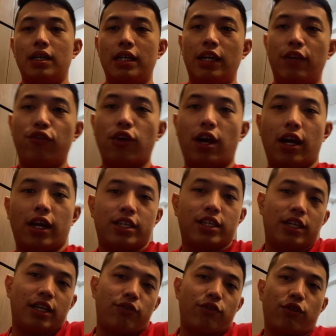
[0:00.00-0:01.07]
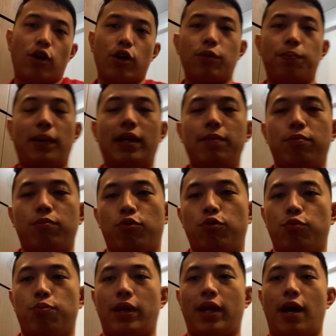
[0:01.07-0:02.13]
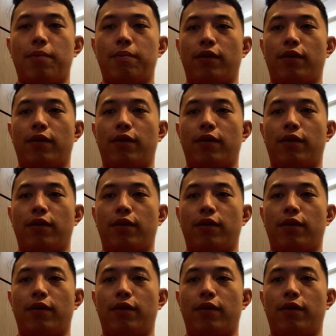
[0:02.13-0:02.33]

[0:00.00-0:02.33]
if you are actually required to pay up.